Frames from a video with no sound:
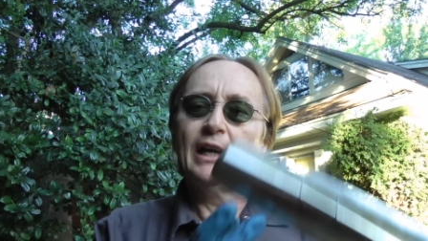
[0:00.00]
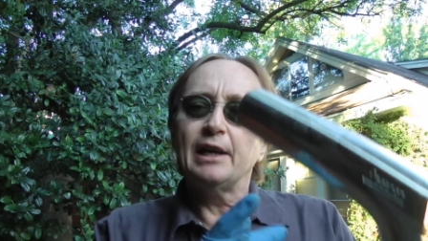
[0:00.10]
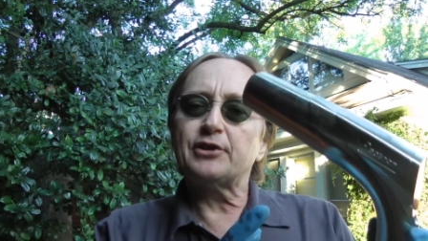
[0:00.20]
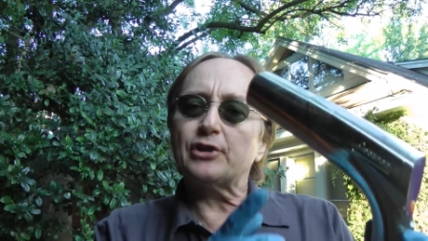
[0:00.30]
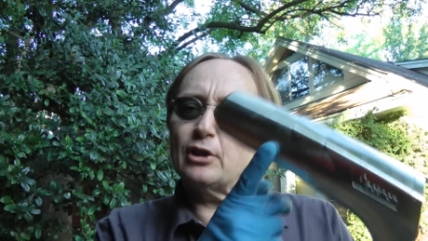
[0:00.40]

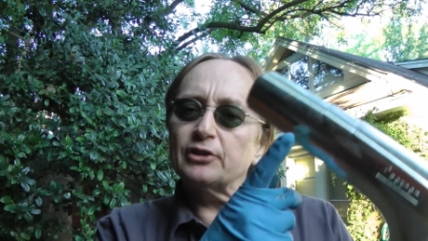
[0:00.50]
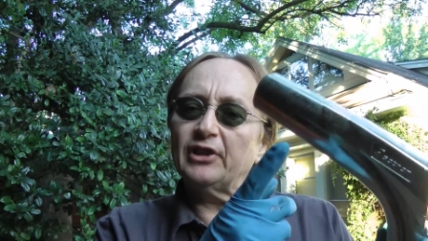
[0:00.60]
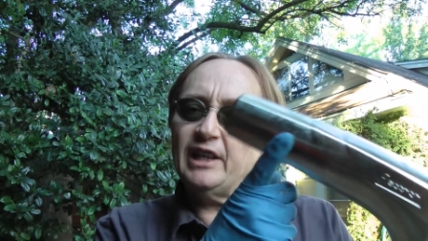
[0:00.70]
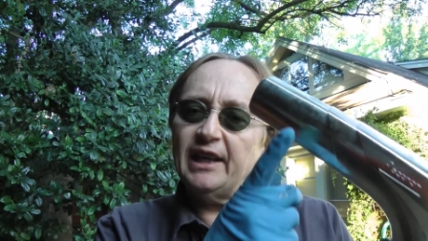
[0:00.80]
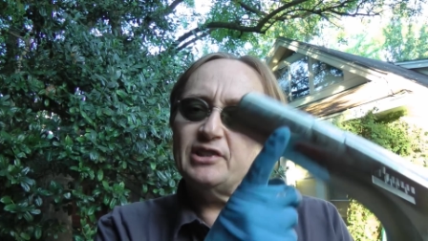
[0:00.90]
it sure is
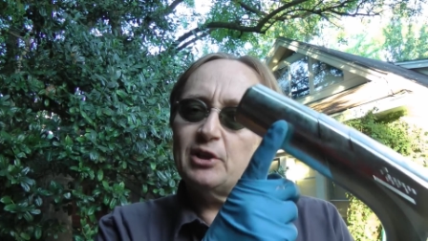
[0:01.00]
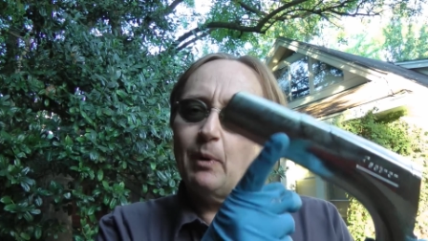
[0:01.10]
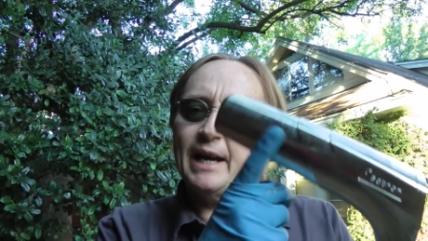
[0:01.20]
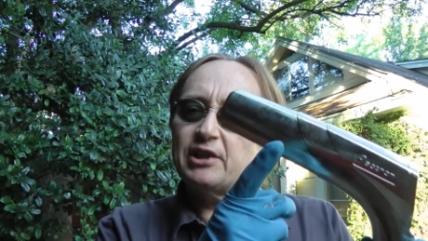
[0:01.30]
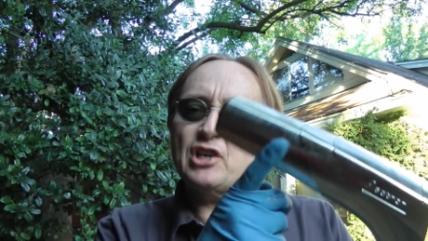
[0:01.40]
an easy
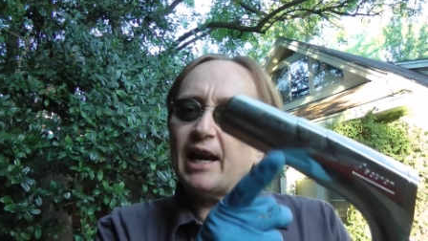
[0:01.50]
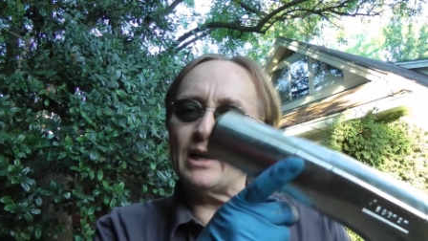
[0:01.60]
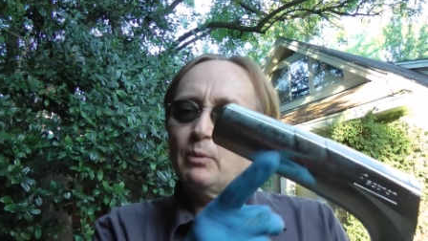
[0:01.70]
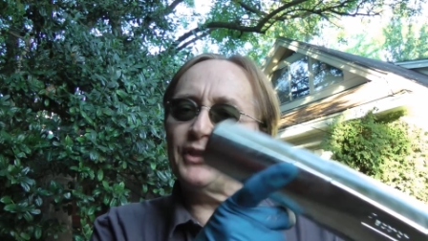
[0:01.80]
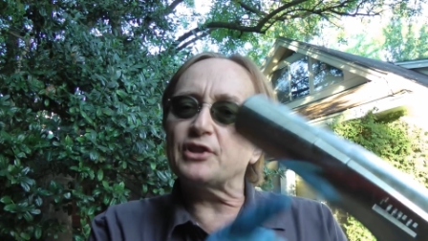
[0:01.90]
way to check
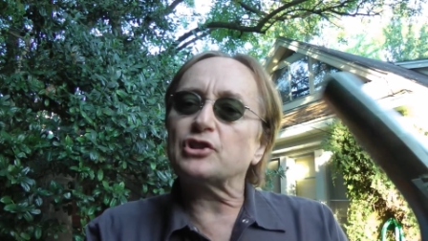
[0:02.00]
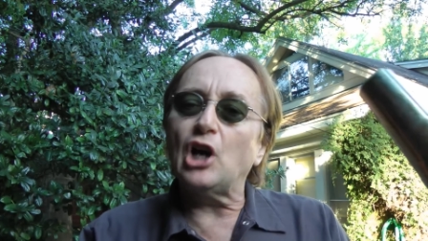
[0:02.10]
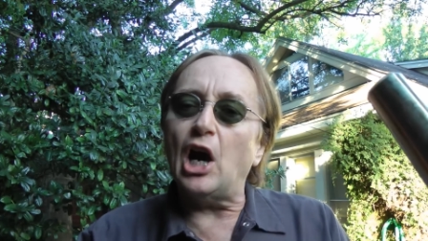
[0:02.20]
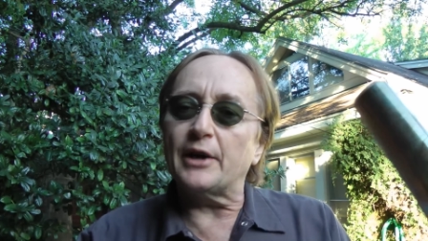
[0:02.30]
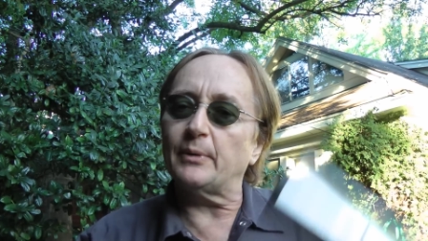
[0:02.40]
it with this
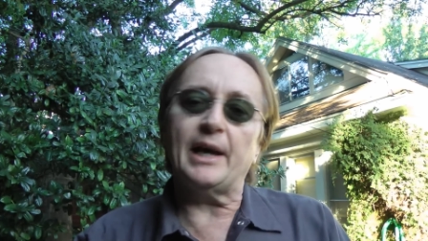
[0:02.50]
gun